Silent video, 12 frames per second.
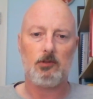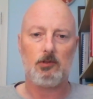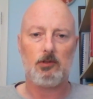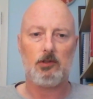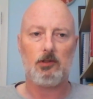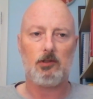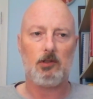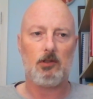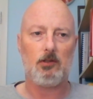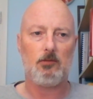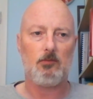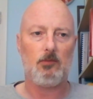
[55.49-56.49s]
I think
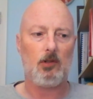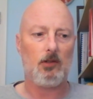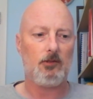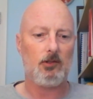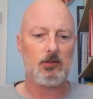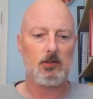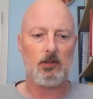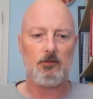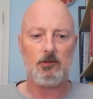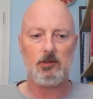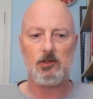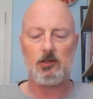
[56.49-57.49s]
um, I've lost
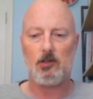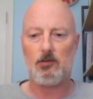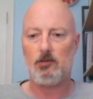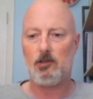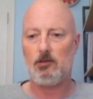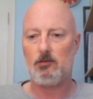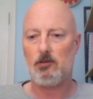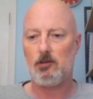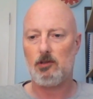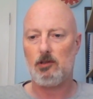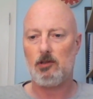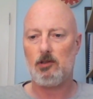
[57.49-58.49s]
over a stone now,
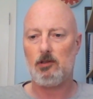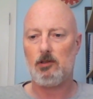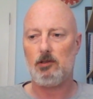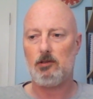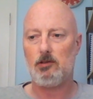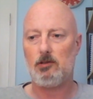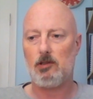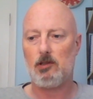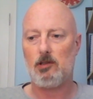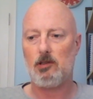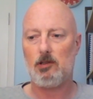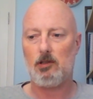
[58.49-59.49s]
and
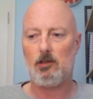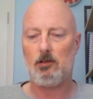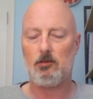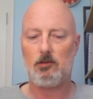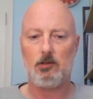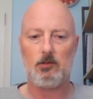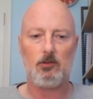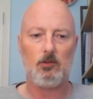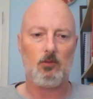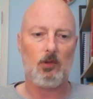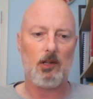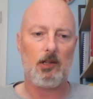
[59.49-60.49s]
uh, i going to do
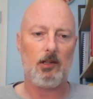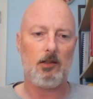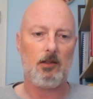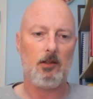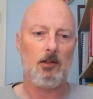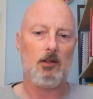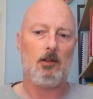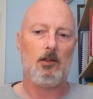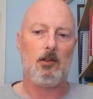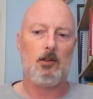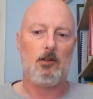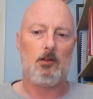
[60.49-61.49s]
a weigh in
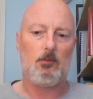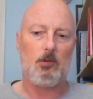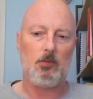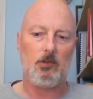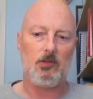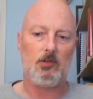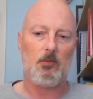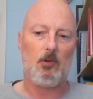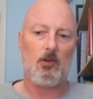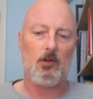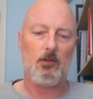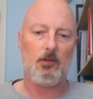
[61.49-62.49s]
probably
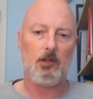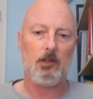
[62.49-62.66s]
tomorrow.